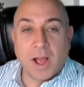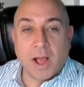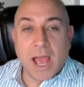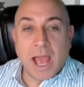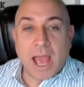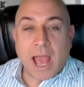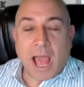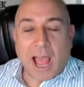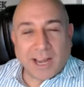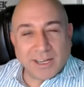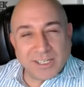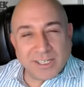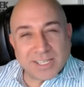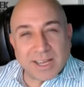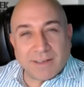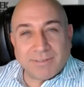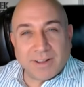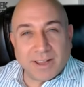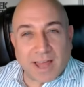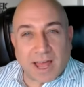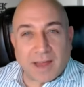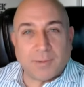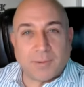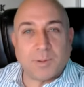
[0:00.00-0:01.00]
So uh, I
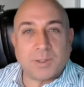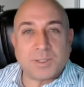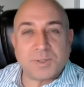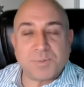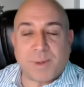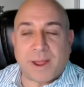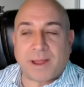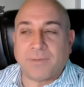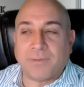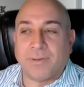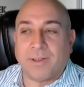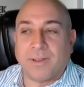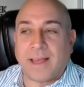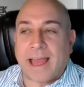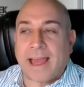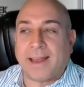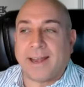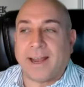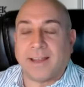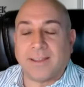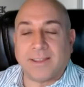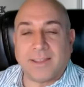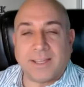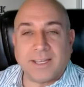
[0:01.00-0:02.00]
just have a lot of respect
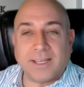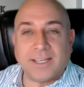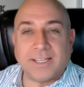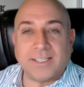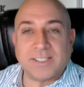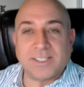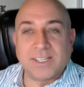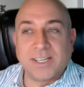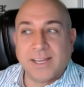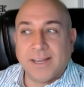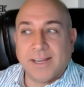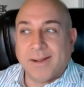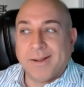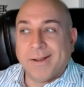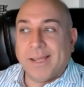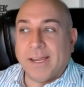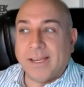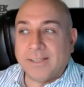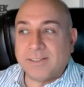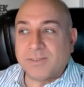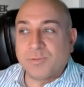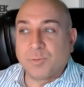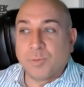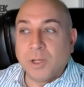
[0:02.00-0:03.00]
for that. I think it's
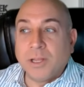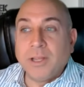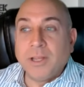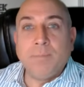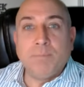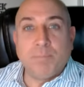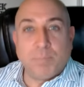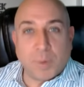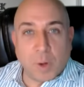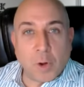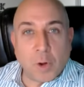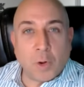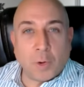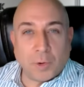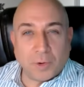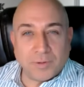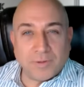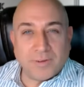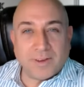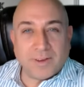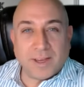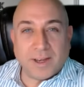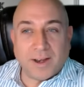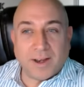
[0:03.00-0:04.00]
it's really
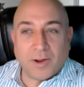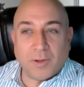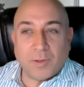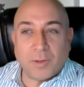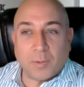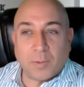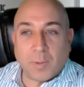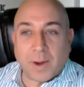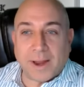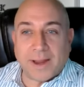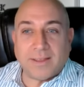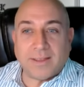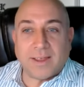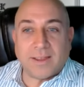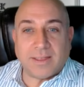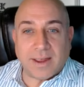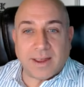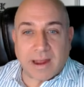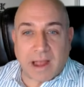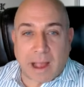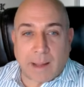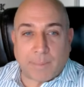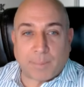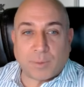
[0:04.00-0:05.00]
bold, you know, the way
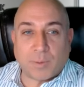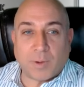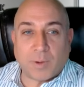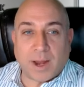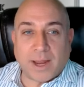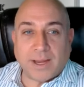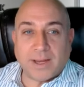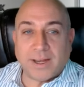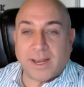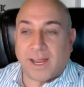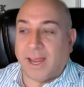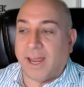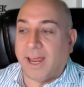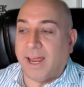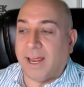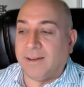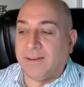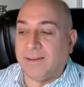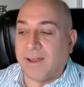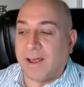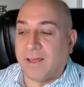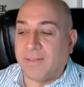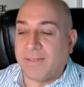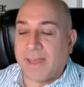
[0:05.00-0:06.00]
that they operate
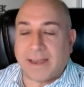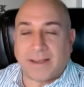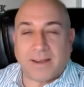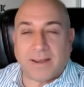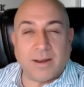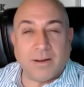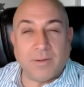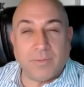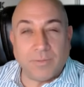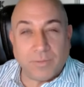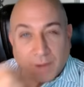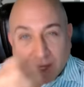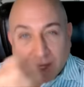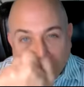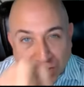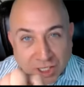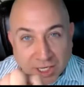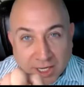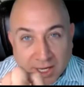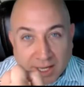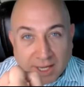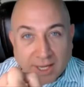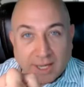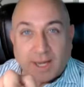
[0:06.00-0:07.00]
and uh, that
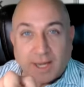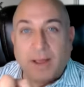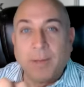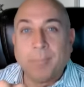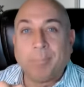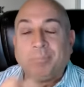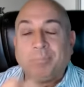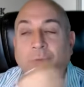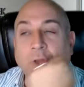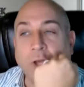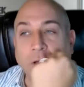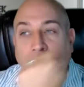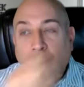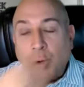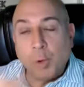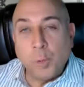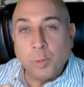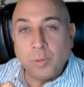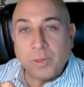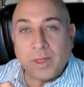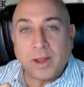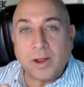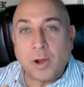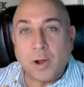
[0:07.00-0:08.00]
conviction
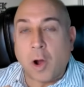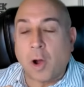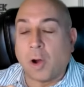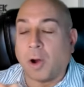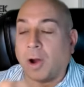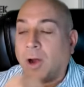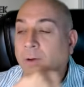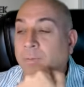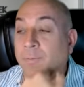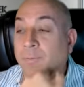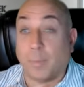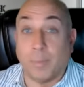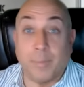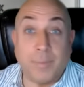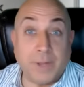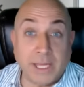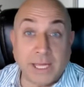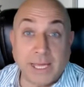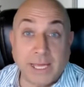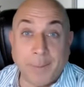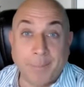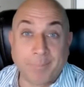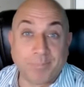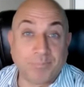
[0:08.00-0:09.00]
and who they are
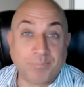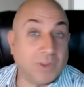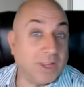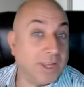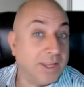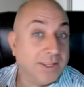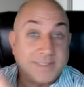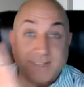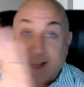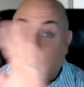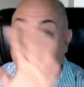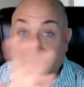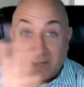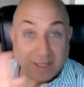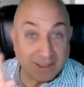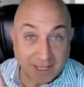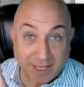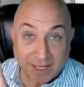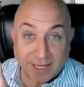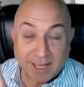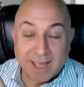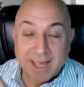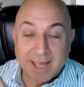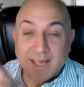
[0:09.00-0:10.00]
for me is
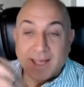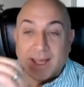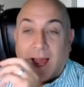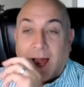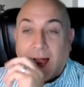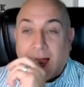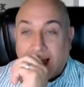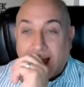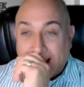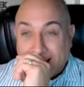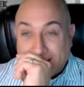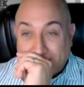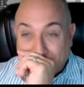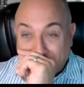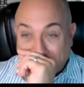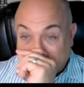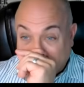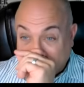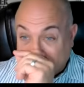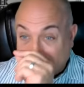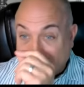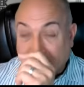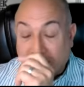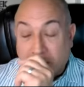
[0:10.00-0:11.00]
everything.
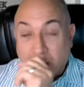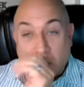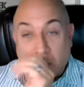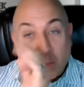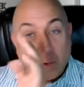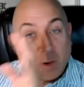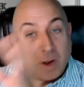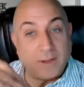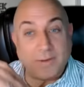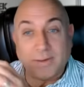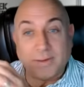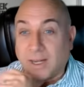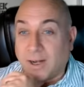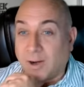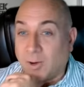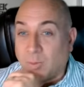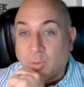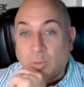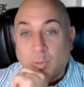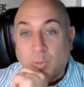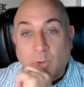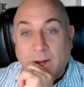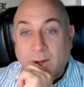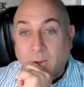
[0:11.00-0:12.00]
Um, and so, uh,
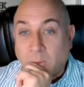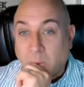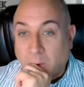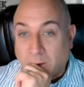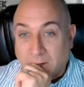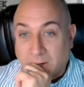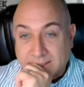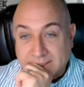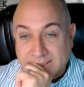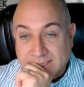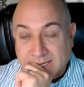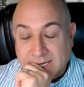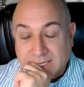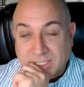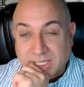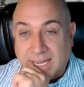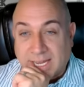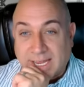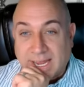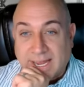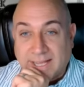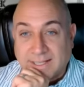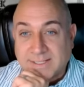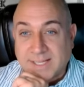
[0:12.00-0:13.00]
you know, great
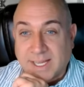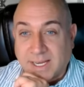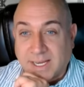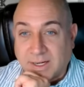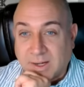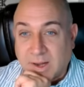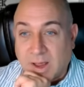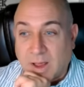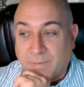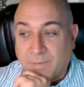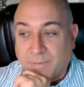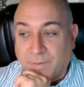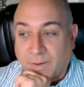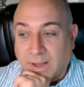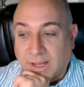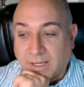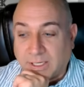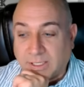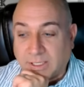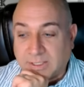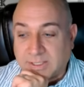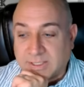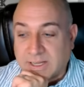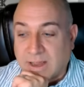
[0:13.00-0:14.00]
organization. I can't say
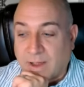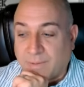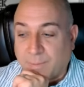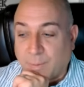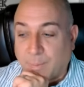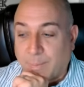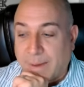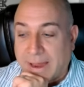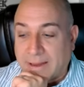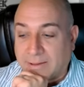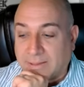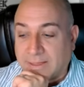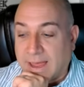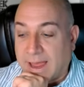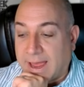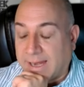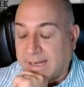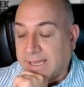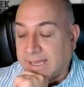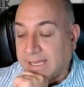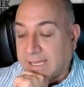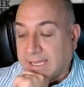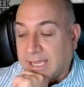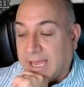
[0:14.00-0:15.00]
enough uh, good stuff
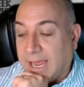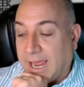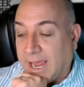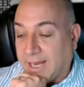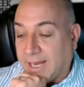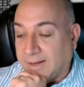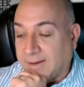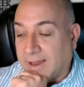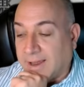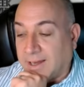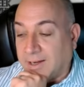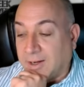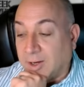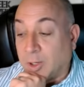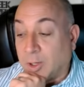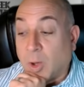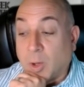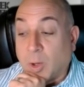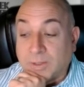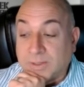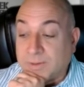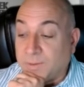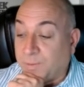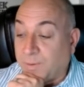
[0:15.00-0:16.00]
about that. And uh,
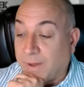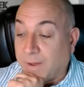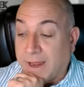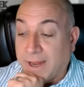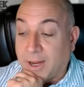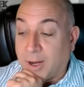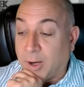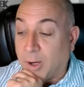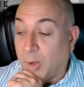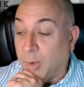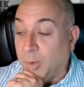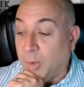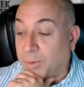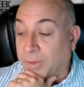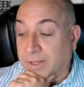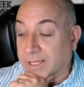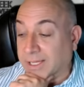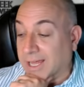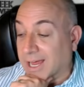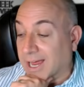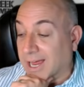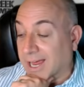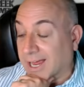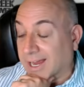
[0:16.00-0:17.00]
Nicole
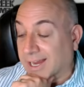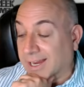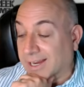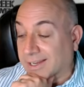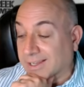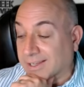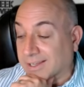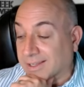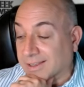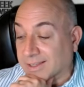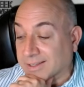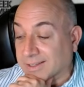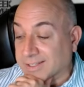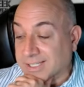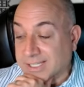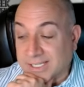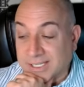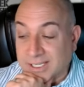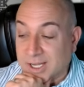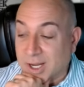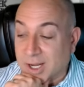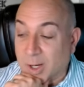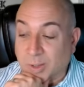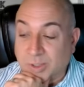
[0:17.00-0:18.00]
DeFeo, the uh,
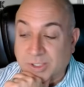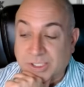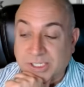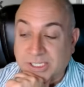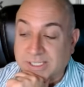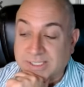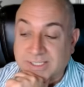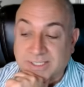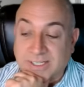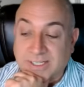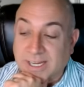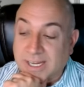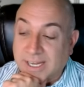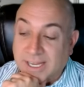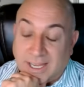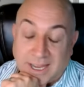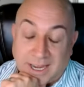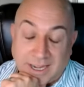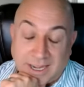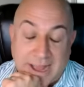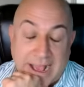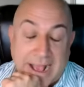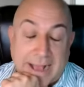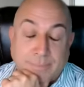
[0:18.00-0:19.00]
the CEO, she's
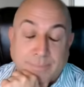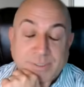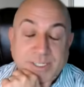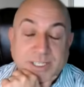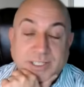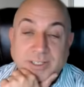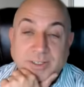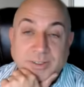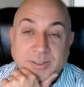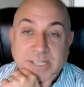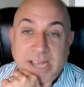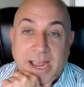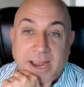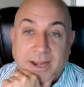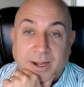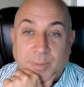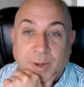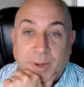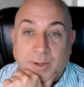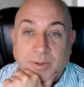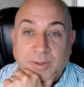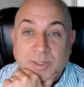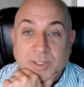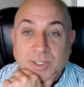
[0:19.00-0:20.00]
an absolute
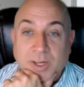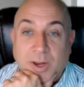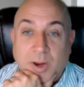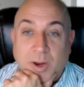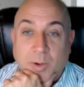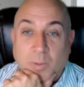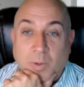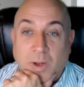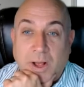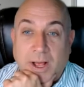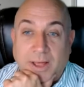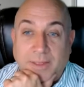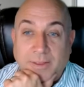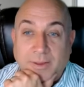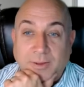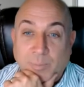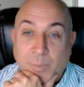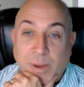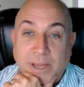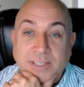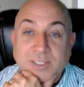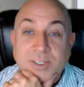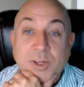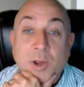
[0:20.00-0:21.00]
dynamo. So
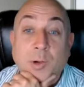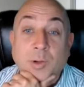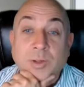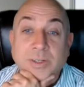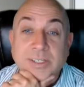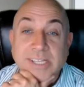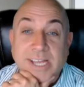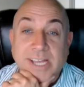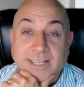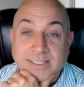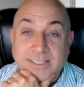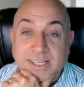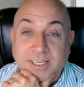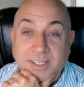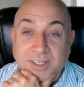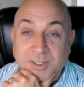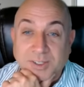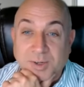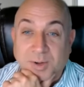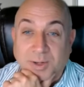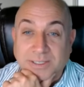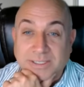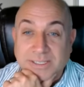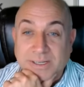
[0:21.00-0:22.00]
uh, it makes total
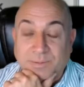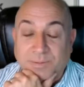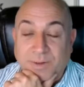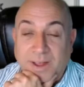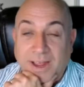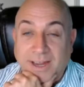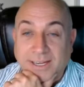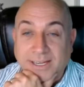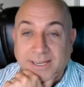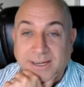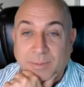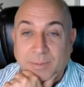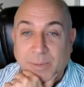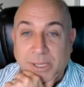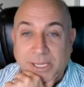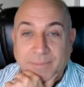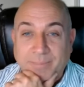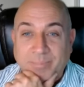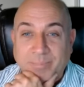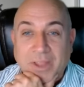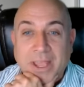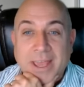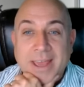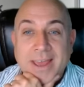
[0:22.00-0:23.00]
sense that you joined DeFi
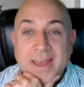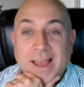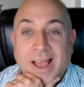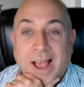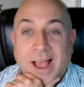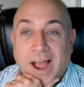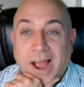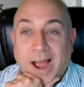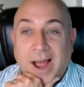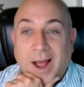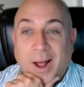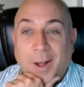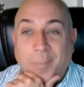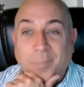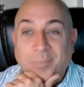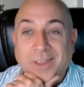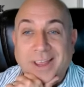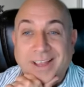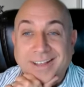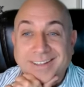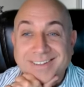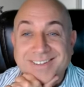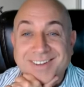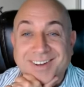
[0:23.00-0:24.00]
to me.
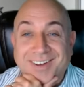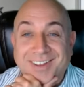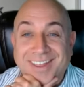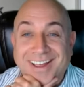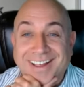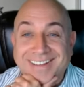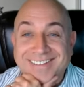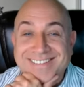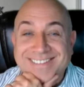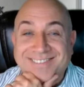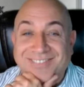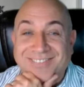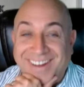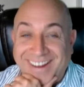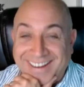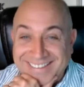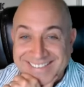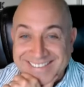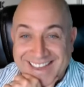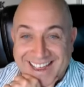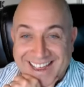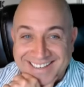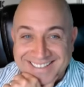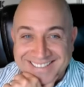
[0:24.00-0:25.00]
Um, and so that's
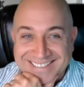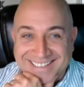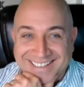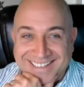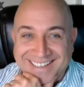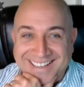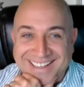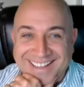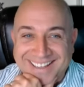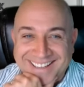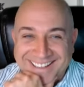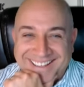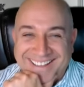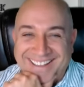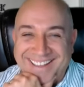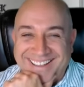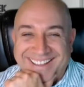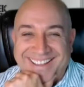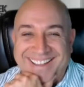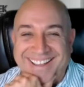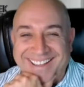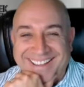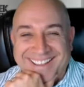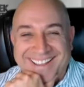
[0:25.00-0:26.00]
fantastic.
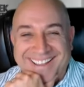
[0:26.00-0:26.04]
I,